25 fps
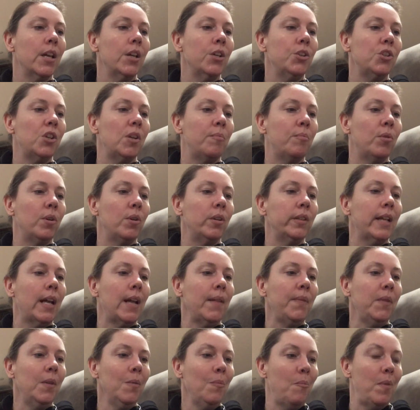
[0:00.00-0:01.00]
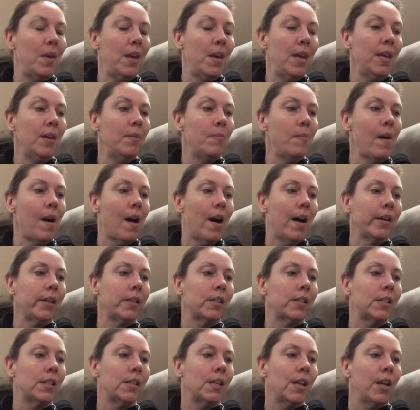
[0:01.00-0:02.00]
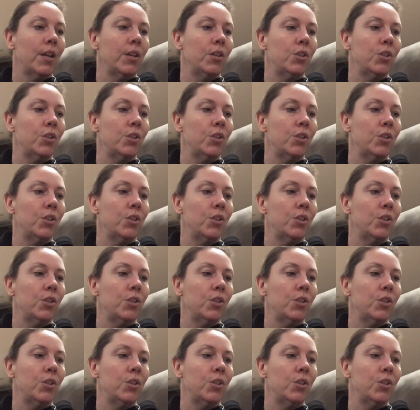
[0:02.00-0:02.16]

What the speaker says: She pulled out the big box.